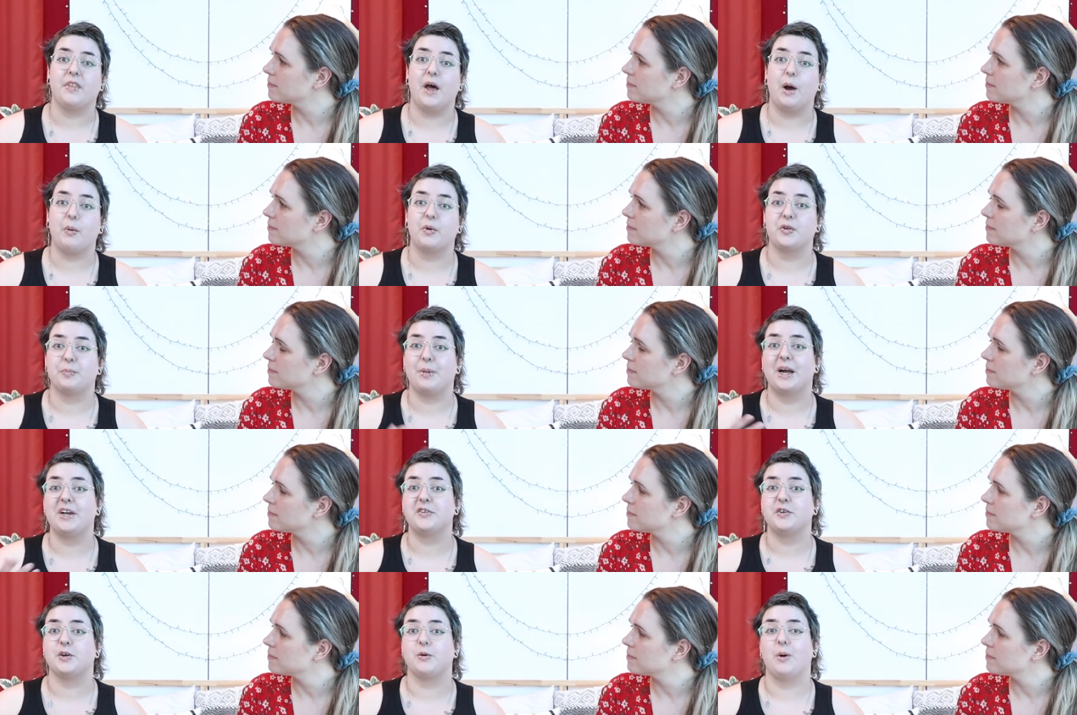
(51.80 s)
Speaker 1: that was
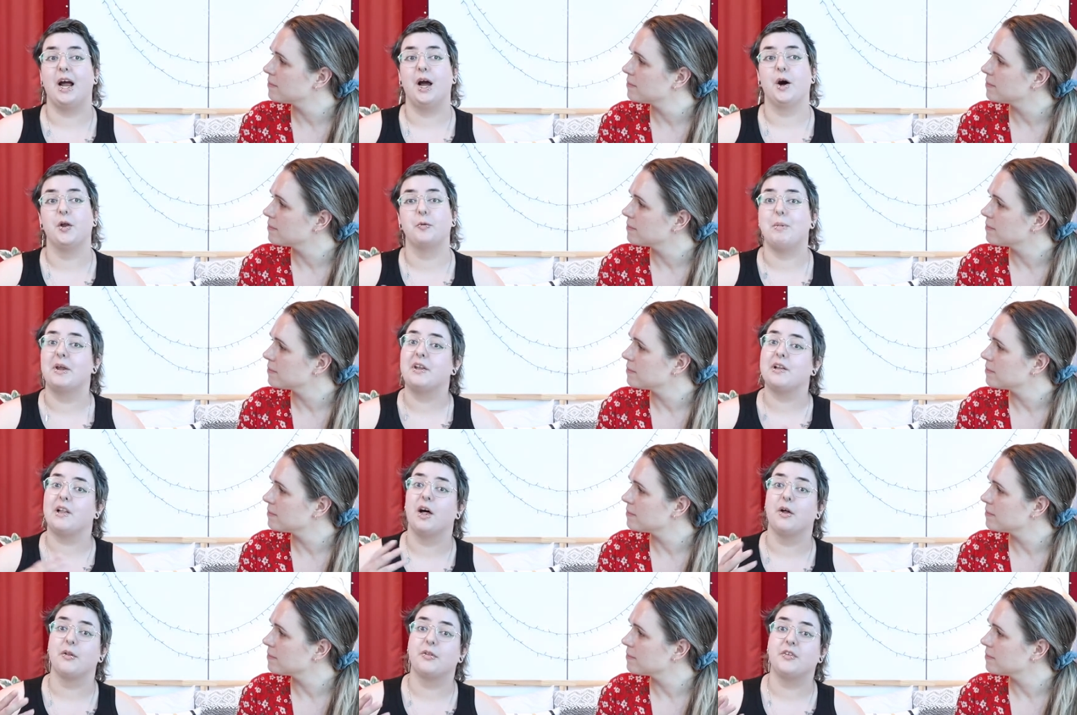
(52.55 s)
based around mental
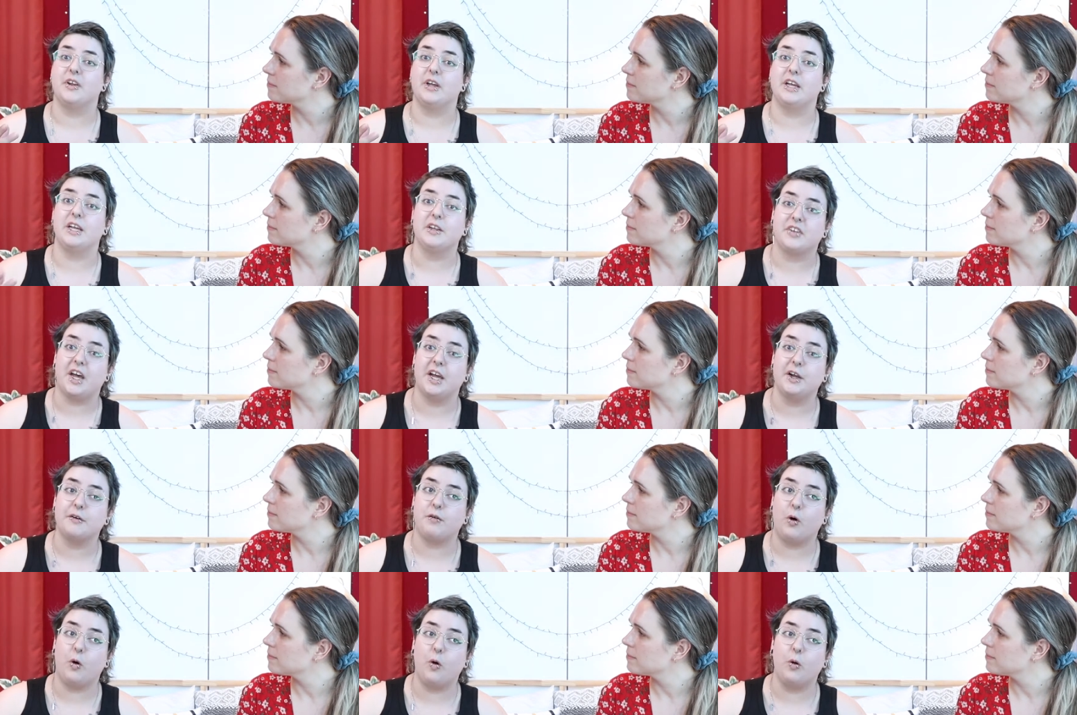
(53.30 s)
health
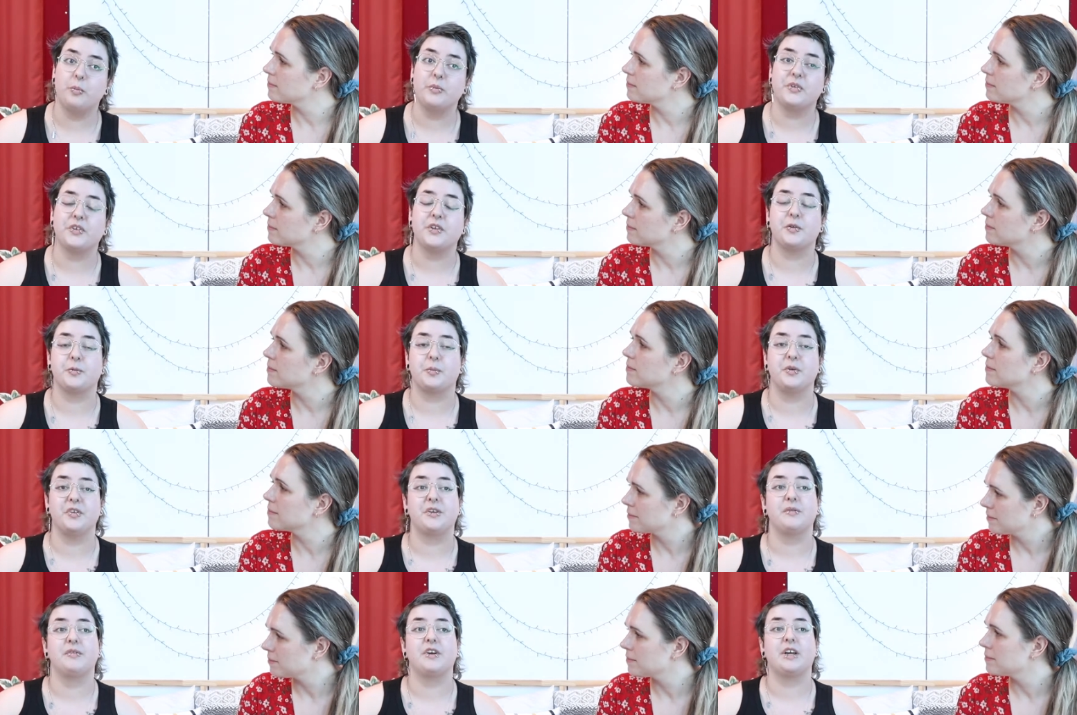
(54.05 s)
intake forms,
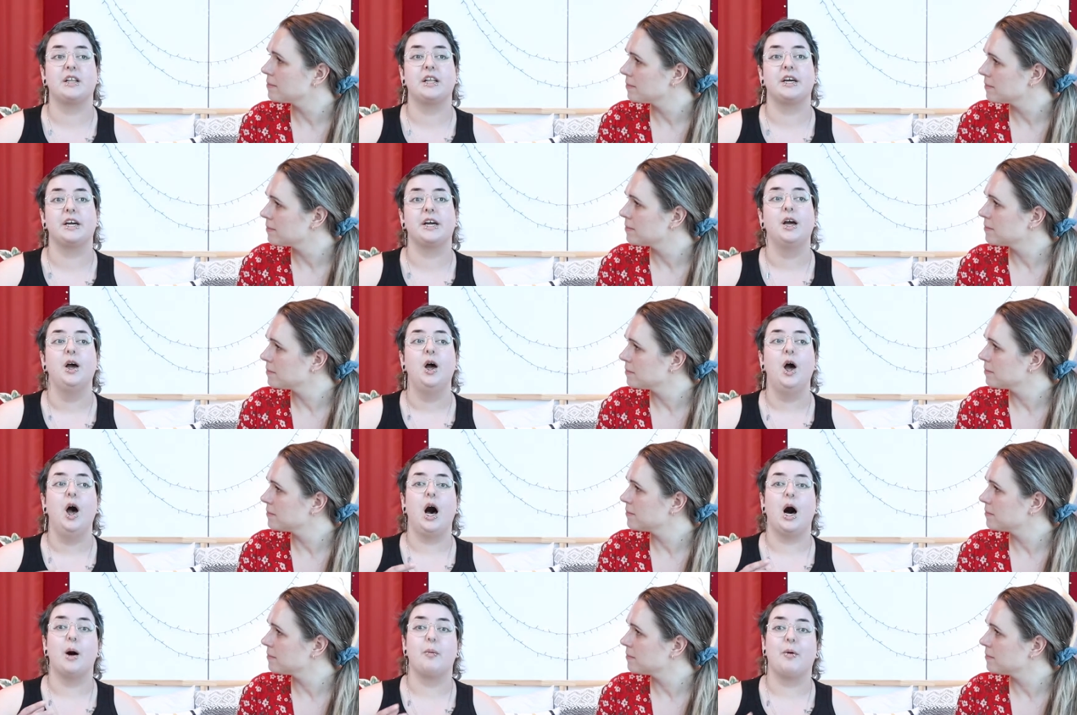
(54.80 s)
specifically
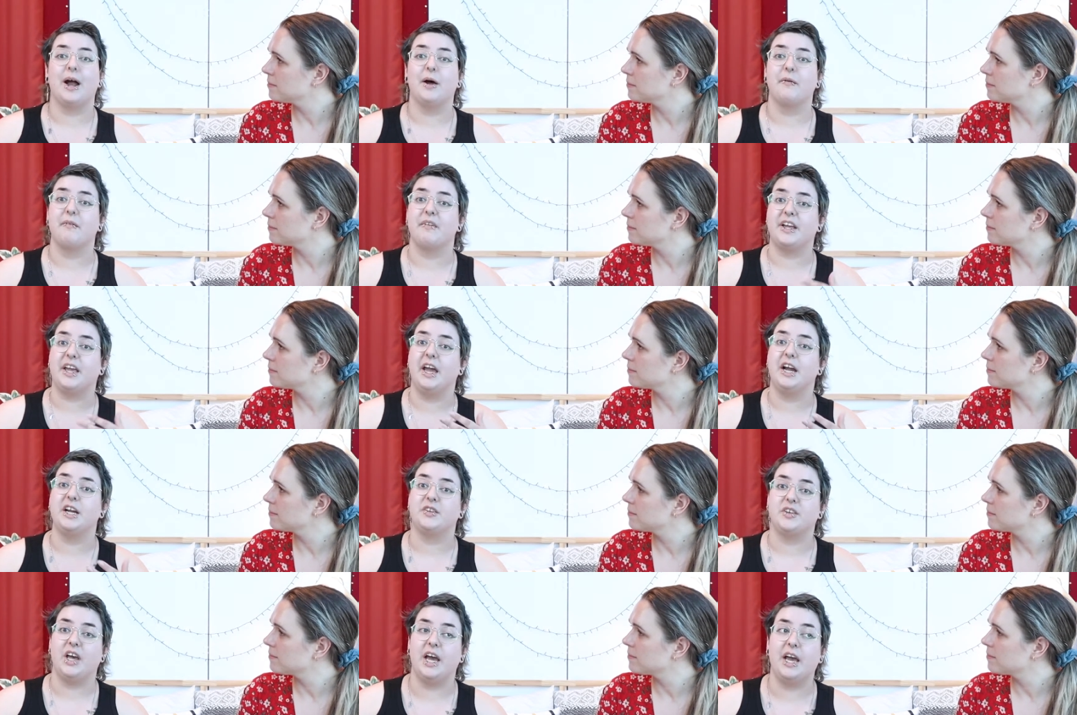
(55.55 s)
around the
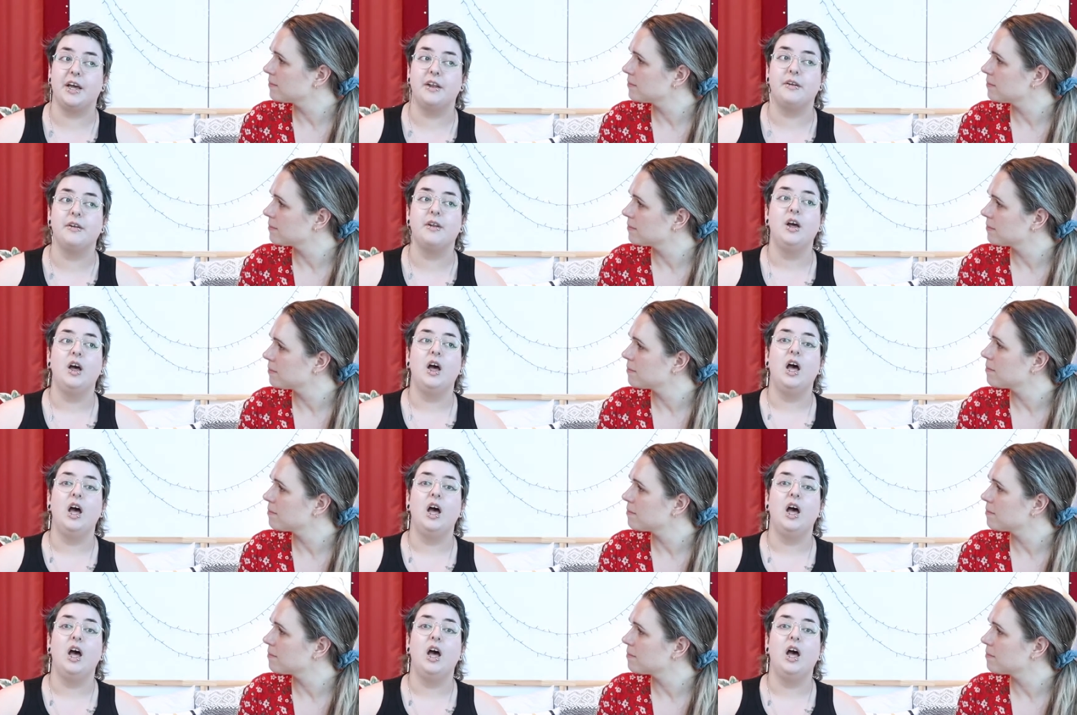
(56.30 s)
K-10